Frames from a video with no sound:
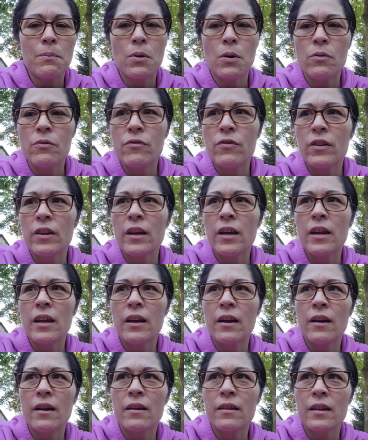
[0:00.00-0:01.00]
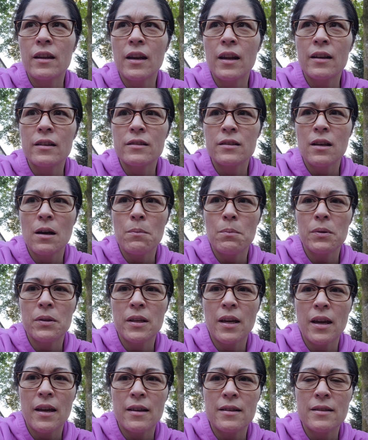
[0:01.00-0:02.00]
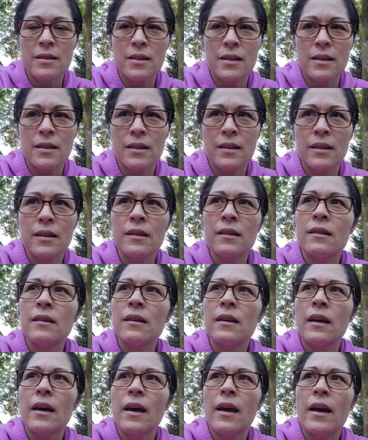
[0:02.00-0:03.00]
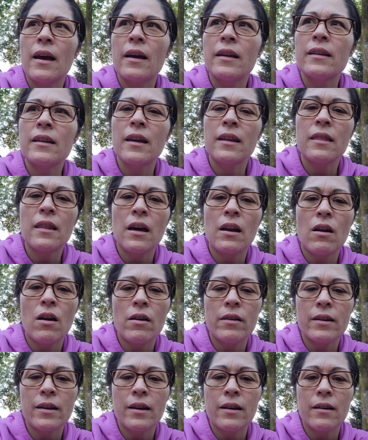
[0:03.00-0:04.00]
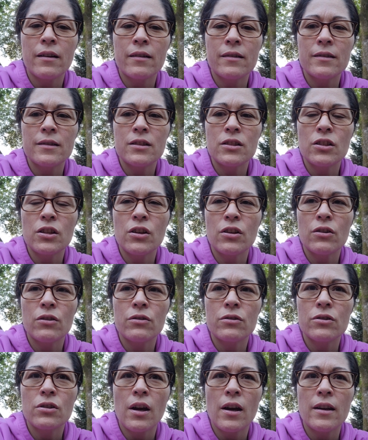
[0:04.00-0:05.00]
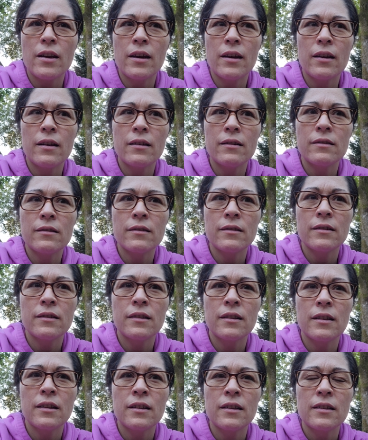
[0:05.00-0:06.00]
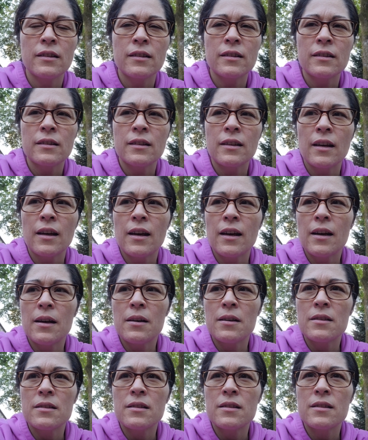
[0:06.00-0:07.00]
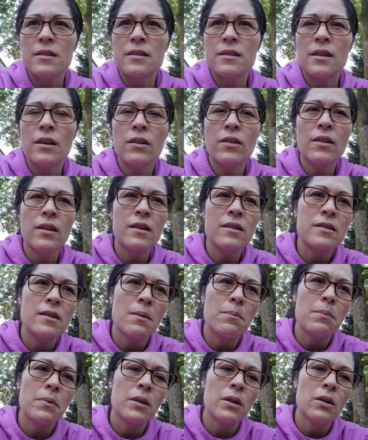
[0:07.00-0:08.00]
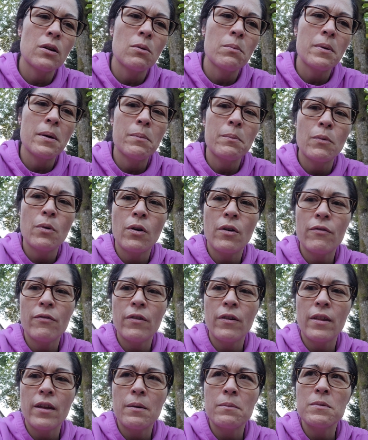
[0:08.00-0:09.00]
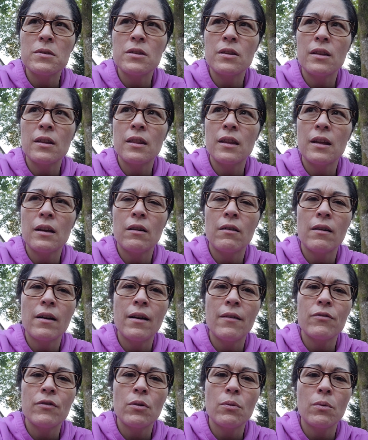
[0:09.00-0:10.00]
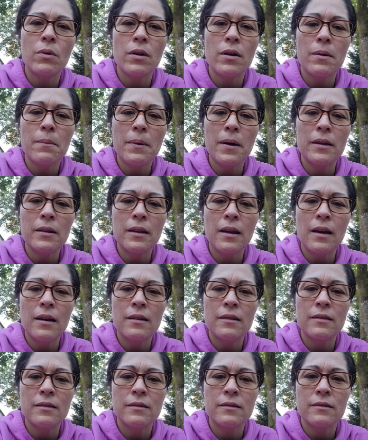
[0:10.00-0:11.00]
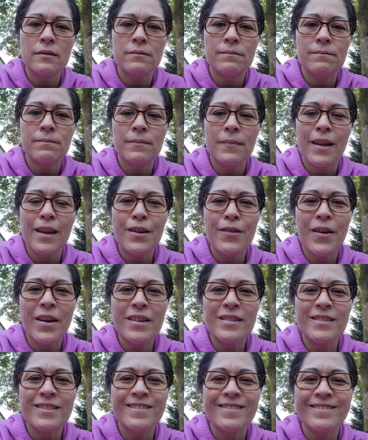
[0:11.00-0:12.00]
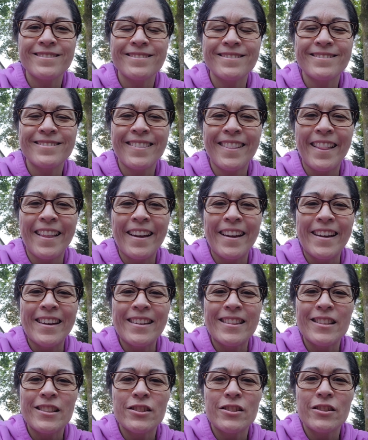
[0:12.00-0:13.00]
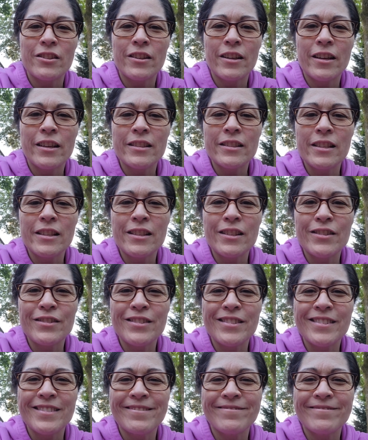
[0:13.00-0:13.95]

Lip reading: hopefully here in the next couple days and get that on here to try to seal things up a little bit more for them so that they don't have to worry about that. Anyways, the journey continues.